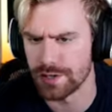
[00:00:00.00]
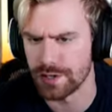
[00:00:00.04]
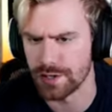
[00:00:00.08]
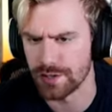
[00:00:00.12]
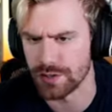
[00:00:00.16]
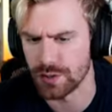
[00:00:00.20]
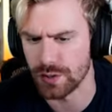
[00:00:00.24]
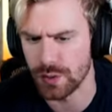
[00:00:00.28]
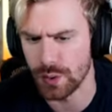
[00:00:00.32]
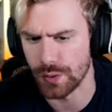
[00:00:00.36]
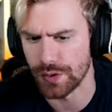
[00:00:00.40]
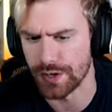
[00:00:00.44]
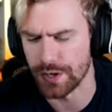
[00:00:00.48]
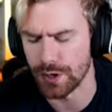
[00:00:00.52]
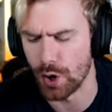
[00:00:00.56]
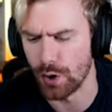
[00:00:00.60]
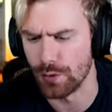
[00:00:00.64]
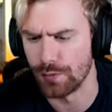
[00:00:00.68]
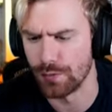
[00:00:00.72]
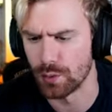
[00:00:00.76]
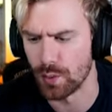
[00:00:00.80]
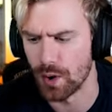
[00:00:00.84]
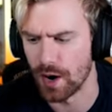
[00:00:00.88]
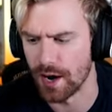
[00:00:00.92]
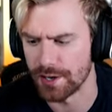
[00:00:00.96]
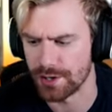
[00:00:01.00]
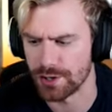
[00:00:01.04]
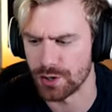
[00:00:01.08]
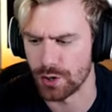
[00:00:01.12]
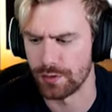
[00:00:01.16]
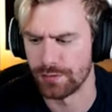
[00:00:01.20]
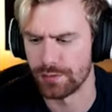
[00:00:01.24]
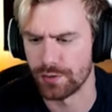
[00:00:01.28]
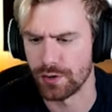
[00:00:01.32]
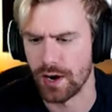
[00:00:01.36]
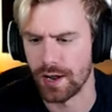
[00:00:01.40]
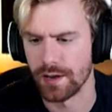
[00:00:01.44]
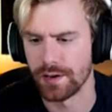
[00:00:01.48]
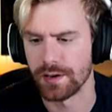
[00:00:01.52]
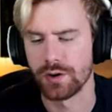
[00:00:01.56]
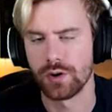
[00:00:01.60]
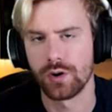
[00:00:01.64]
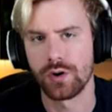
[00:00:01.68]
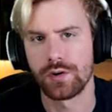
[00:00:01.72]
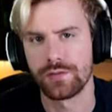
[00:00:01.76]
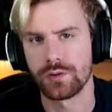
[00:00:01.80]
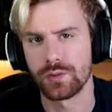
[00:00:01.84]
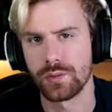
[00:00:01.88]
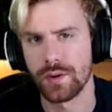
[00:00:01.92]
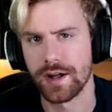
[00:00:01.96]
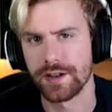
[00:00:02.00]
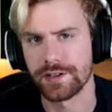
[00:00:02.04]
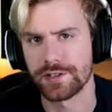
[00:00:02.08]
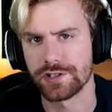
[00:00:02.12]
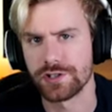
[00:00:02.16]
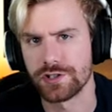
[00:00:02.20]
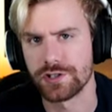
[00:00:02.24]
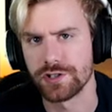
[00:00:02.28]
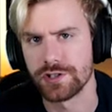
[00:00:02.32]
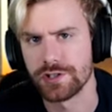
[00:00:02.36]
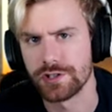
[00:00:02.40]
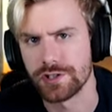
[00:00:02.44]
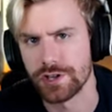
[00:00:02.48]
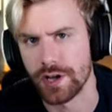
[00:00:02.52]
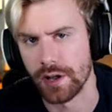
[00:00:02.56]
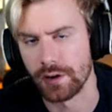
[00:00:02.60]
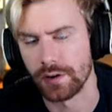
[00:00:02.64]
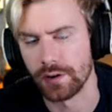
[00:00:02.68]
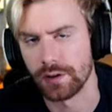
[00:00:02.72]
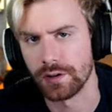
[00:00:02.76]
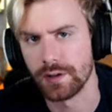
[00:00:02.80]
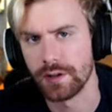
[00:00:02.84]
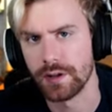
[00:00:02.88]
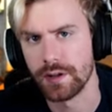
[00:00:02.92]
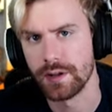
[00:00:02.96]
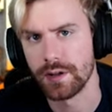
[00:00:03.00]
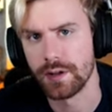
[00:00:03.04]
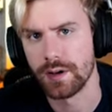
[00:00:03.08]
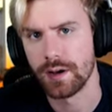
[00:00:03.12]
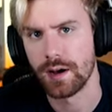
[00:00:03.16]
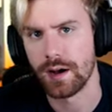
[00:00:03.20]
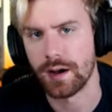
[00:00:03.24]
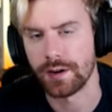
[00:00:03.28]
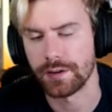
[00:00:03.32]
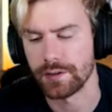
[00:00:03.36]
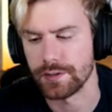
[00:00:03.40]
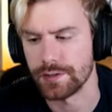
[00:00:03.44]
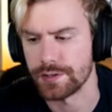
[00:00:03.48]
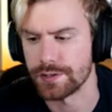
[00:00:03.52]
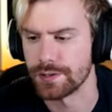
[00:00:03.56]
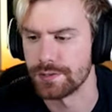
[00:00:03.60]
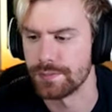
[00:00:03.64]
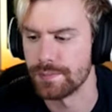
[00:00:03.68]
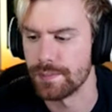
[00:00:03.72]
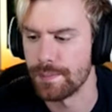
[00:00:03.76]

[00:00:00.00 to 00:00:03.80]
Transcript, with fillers: story Overwatch over on Overwatch channel on YouTube.